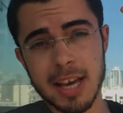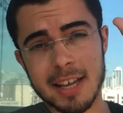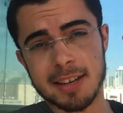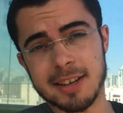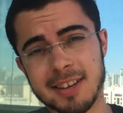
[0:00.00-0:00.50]
Hello
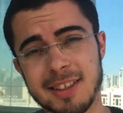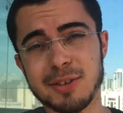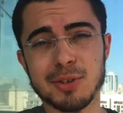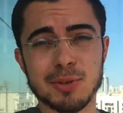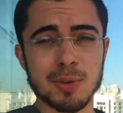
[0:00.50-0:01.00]
again,
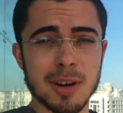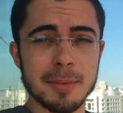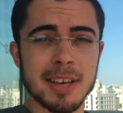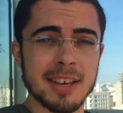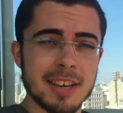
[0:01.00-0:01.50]
this is
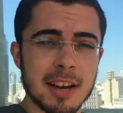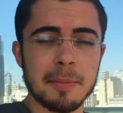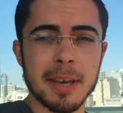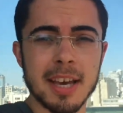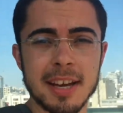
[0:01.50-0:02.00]
Robbie
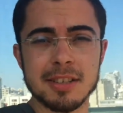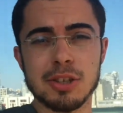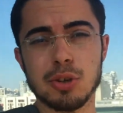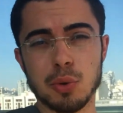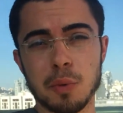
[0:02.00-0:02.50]
coming
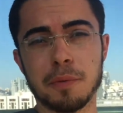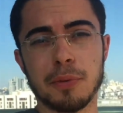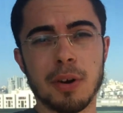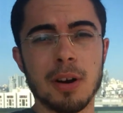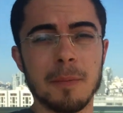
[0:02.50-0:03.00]
at you
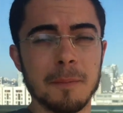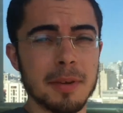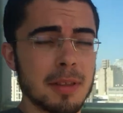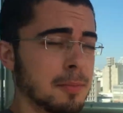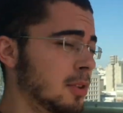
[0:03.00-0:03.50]
from
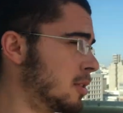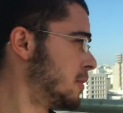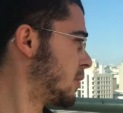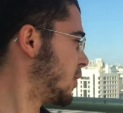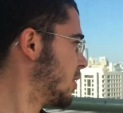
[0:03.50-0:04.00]
the
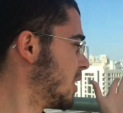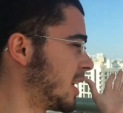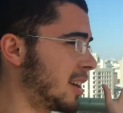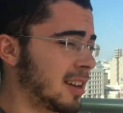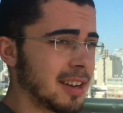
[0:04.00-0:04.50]
beautiful
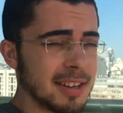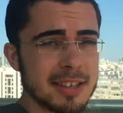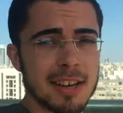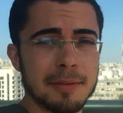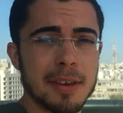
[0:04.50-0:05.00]

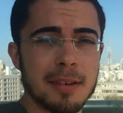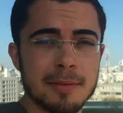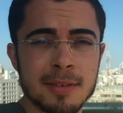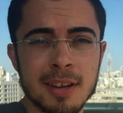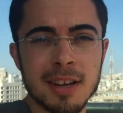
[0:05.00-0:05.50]
Tel Aviv.
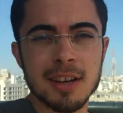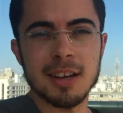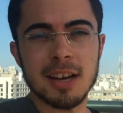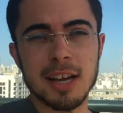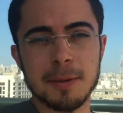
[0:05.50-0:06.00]

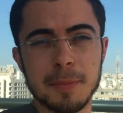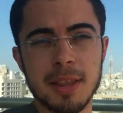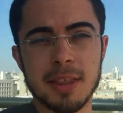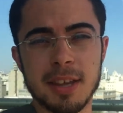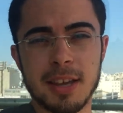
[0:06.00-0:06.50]
I'm
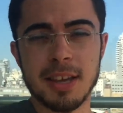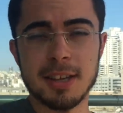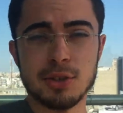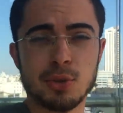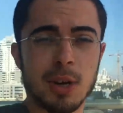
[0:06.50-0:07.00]
in the
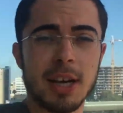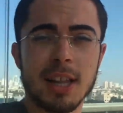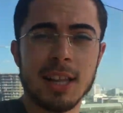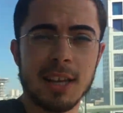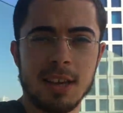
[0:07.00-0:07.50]

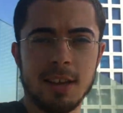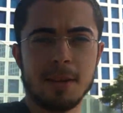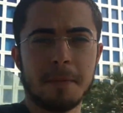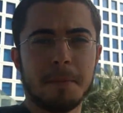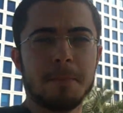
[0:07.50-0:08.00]

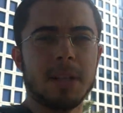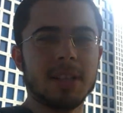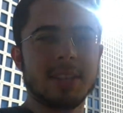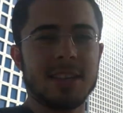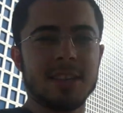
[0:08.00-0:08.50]
Israeli
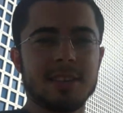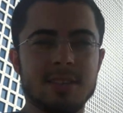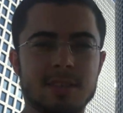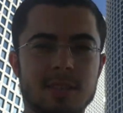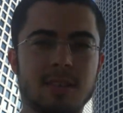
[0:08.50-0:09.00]
building,
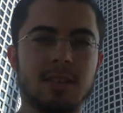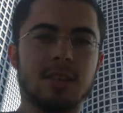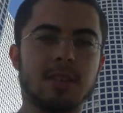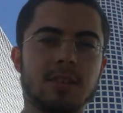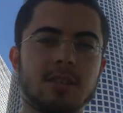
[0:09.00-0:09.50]

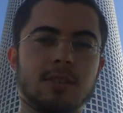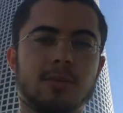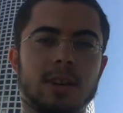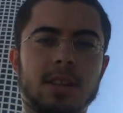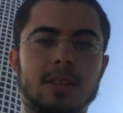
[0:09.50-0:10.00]

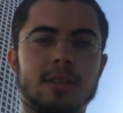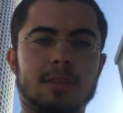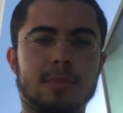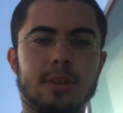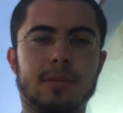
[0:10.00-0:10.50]
quite
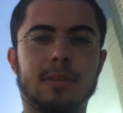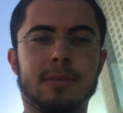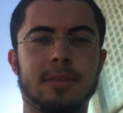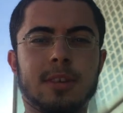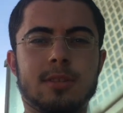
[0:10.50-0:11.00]
the
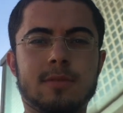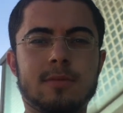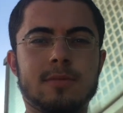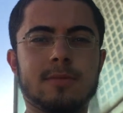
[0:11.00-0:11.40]
beautiful view.